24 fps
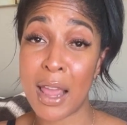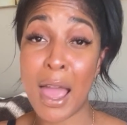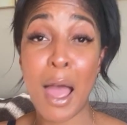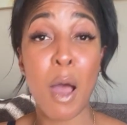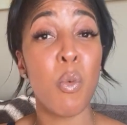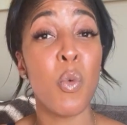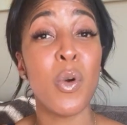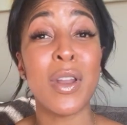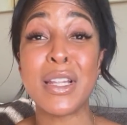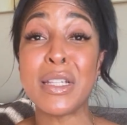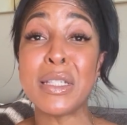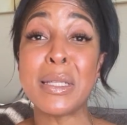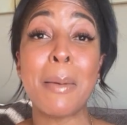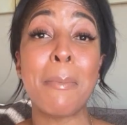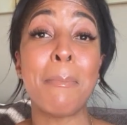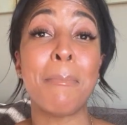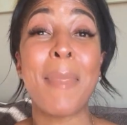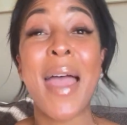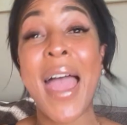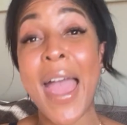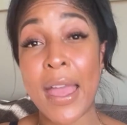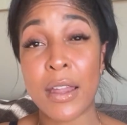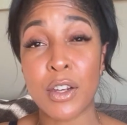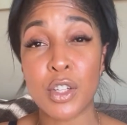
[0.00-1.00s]
I want it to
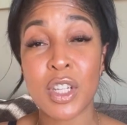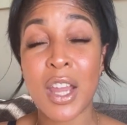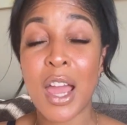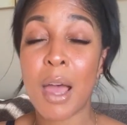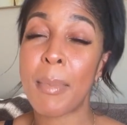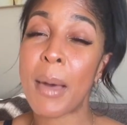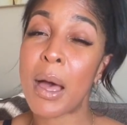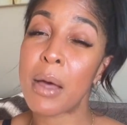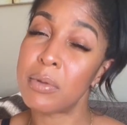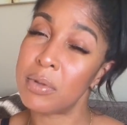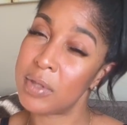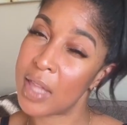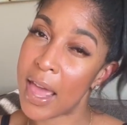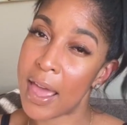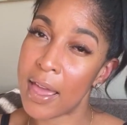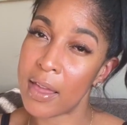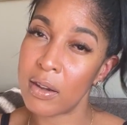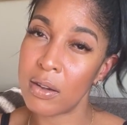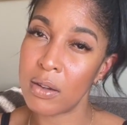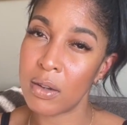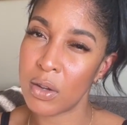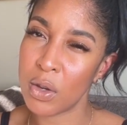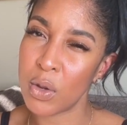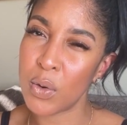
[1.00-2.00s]
match. How about that?
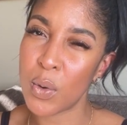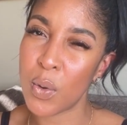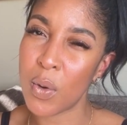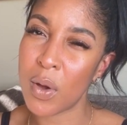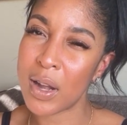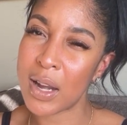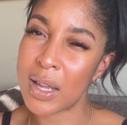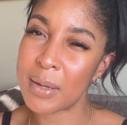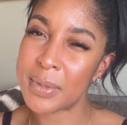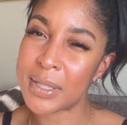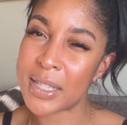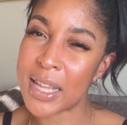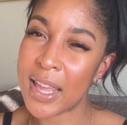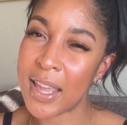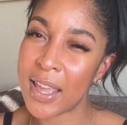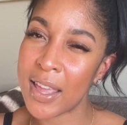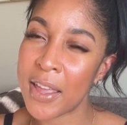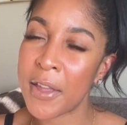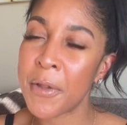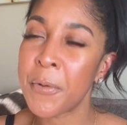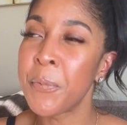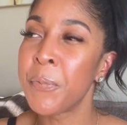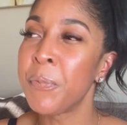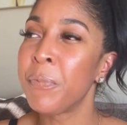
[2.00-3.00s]
You know what I'm
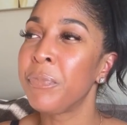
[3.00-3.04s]
saying?